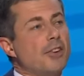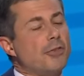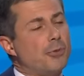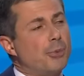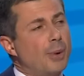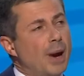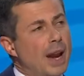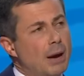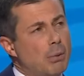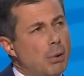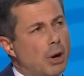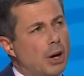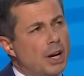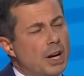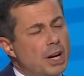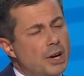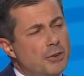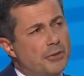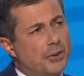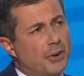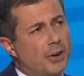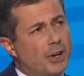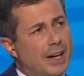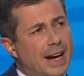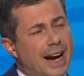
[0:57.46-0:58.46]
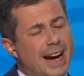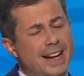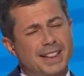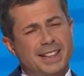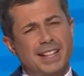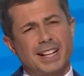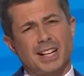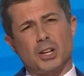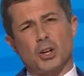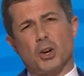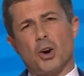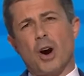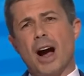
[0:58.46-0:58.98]
As if we were going to
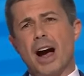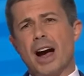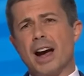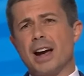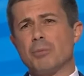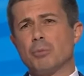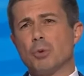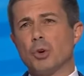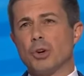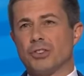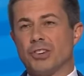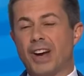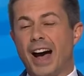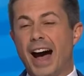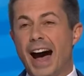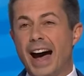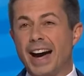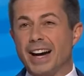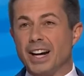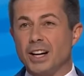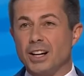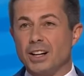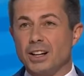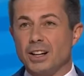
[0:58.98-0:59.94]
forget that crime was